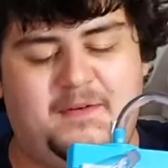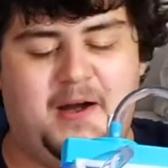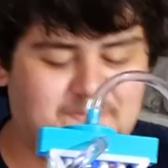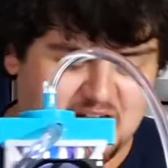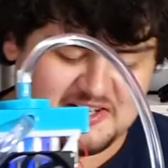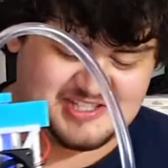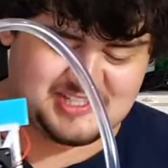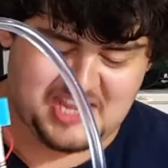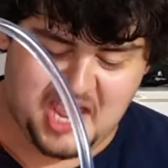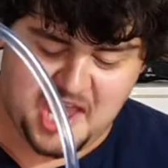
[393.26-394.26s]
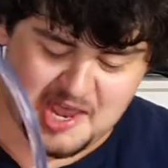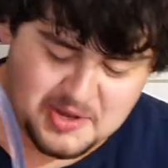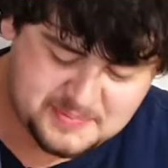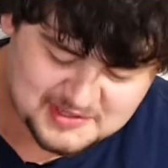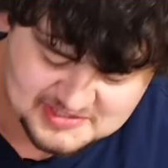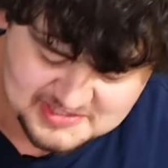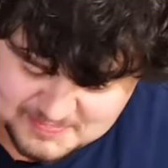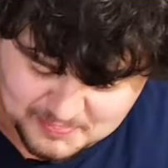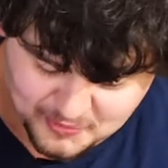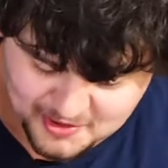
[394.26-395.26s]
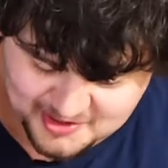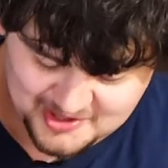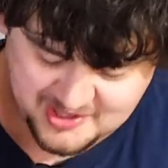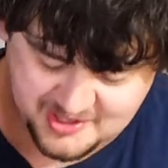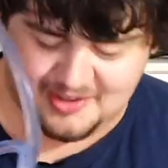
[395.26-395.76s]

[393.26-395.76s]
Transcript: I'm scared because it's boiling.